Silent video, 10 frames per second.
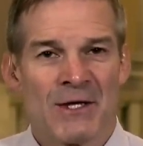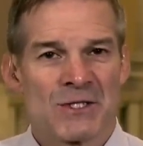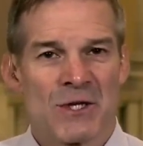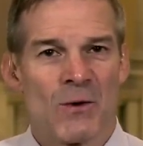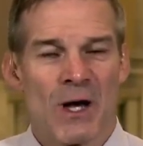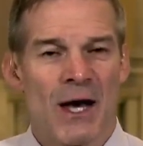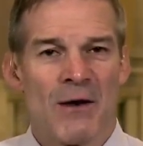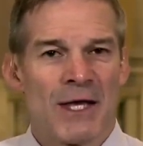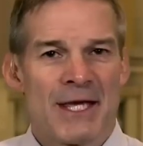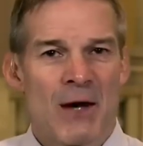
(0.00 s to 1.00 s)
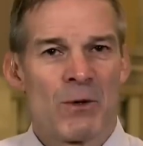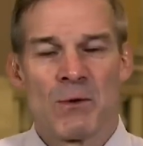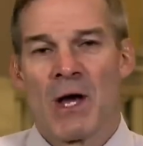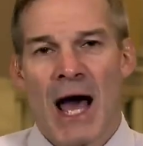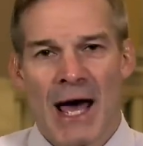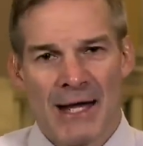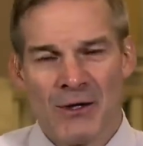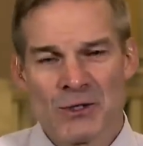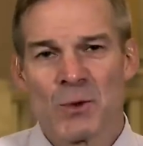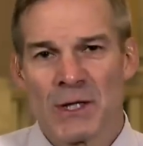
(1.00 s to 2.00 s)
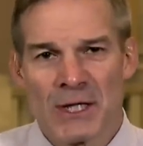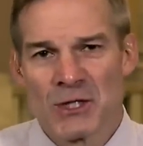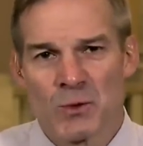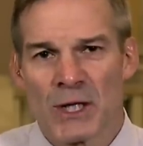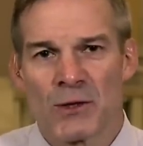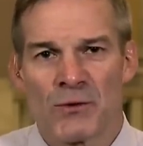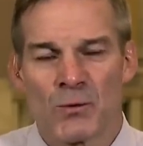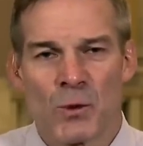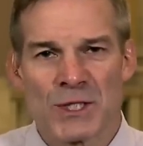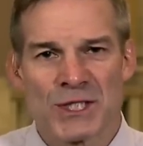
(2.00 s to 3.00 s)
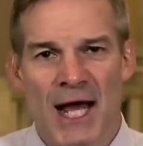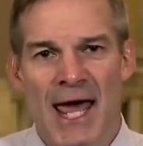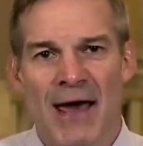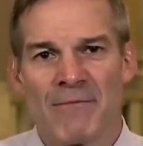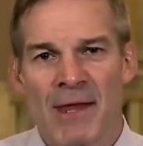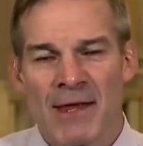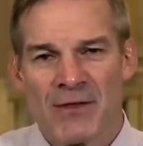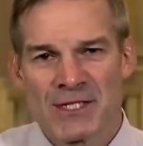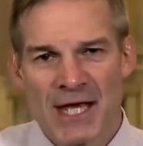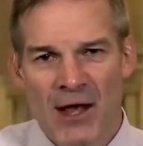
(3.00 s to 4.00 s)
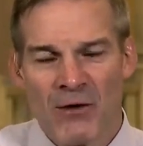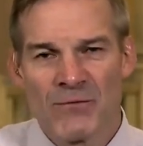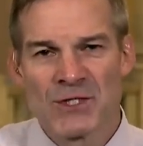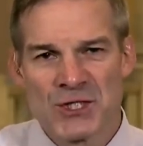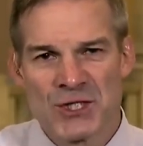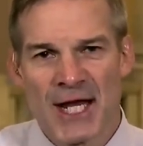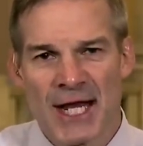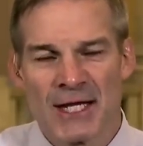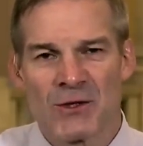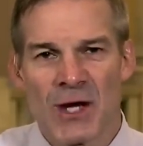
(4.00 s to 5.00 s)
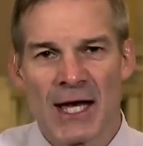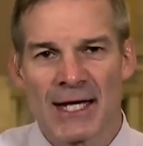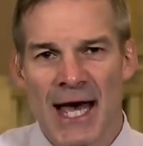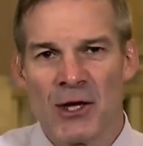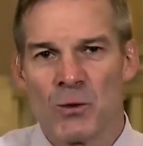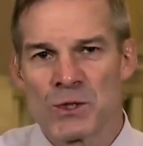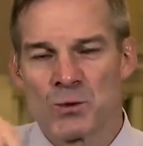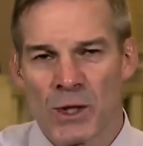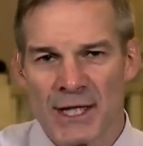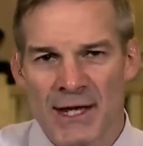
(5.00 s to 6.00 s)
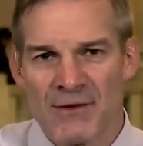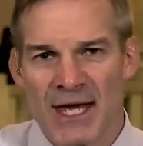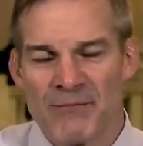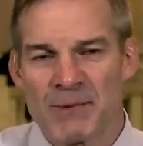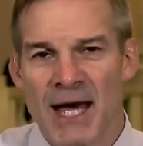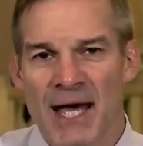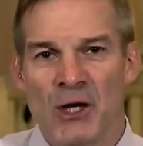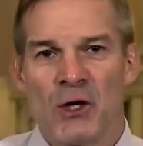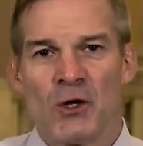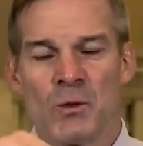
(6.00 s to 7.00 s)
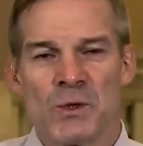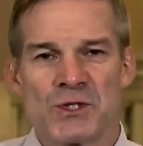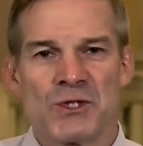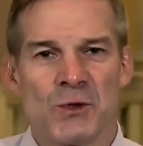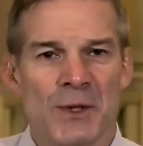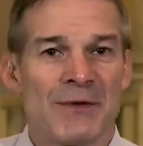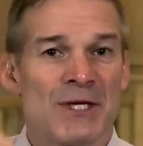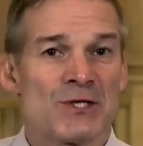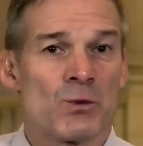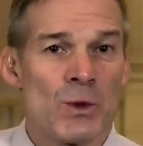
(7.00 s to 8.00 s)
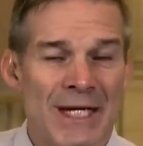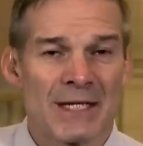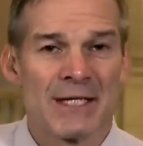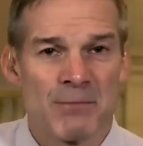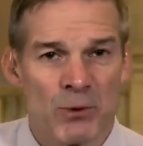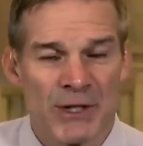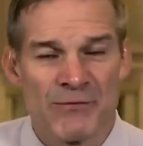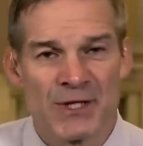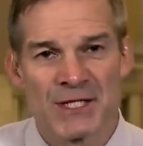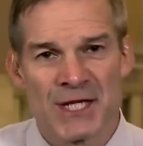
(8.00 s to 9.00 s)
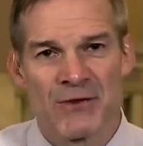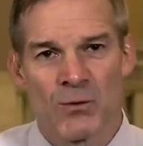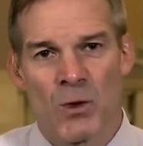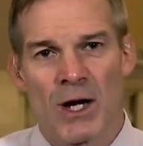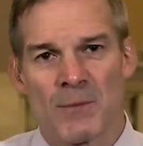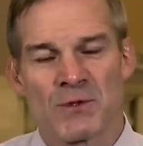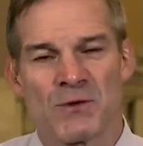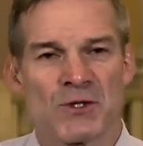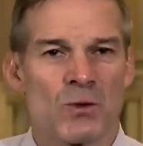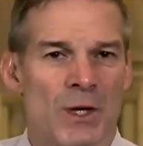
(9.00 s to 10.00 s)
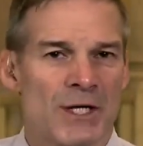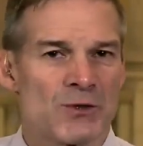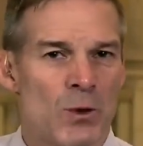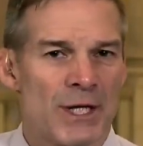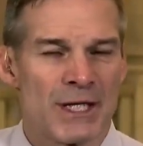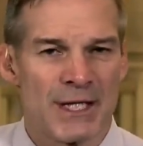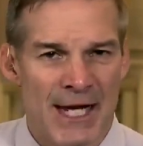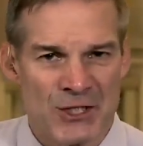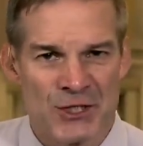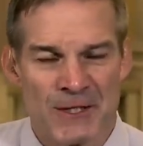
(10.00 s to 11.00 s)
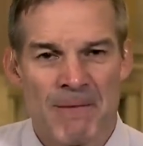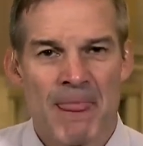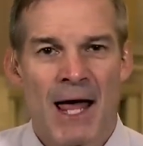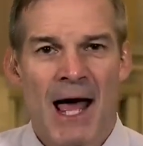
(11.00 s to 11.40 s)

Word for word: So, uh, yeah, we. Uh, here's one. Here's one question I have. This Elvis Chan, a, a guy who was working at the FBI, who was doing these weekly briefings in the run-up to the 2020 election.